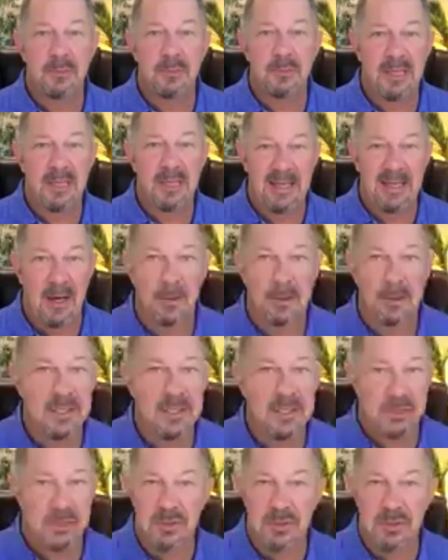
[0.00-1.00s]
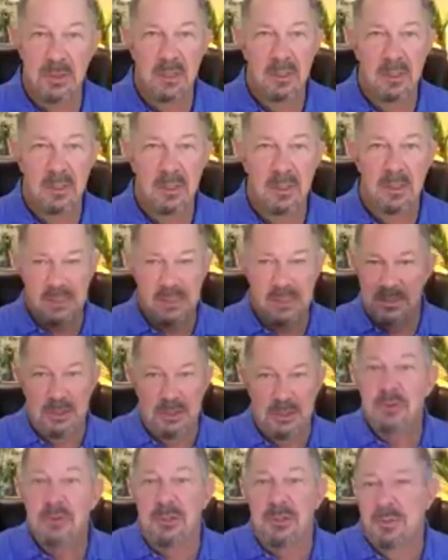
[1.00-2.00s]
the YouTube link out. It's yours.
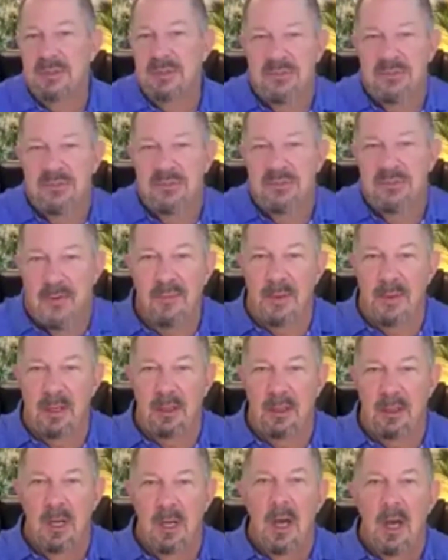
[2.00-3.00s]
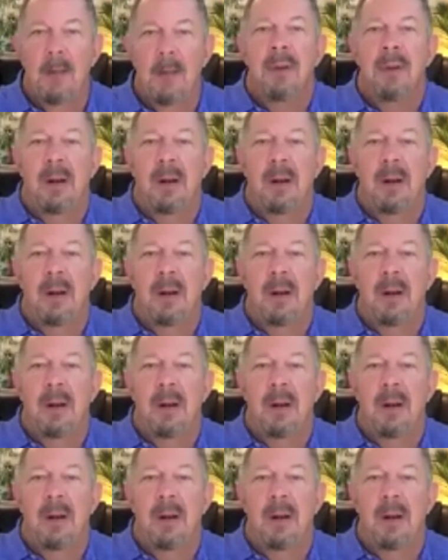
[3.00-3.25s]
It's YouTube. It's for everybody.